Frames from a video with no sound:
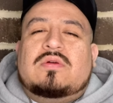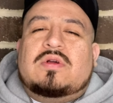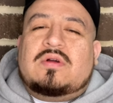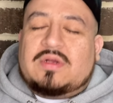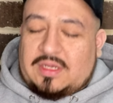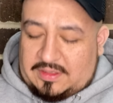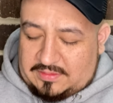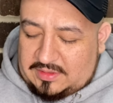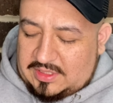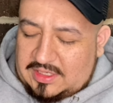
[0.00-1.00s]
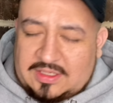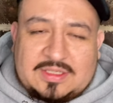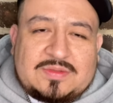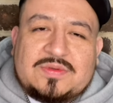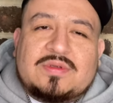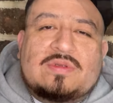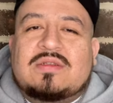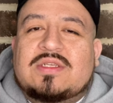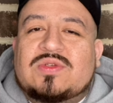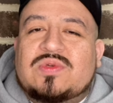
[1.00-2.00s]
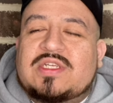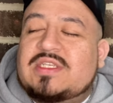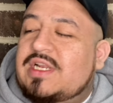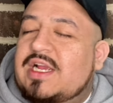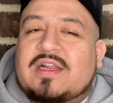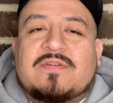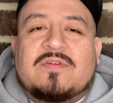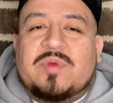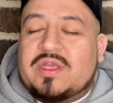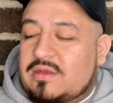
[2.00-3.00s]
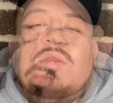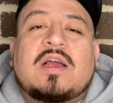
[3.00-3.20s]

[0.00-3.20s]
Okay, yeah, this one is a negative for me.